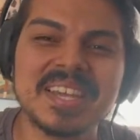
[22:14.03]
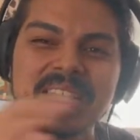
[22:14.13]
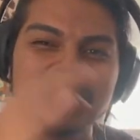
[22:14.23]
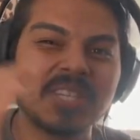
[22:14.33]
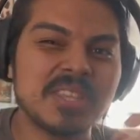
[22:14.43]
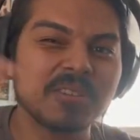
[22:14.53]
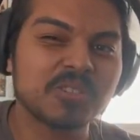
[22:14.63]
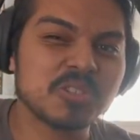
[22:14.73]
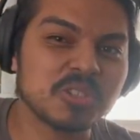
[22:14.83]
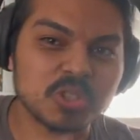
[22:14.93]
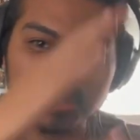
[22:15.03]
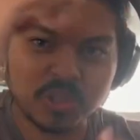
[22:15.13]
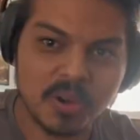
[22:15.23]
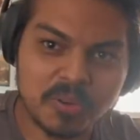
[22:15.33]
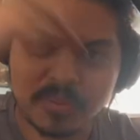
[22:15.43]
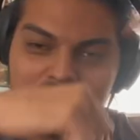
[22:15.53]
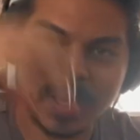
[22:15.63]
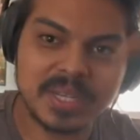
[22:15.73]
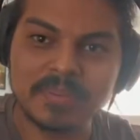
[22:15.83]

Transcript: See, there's just so many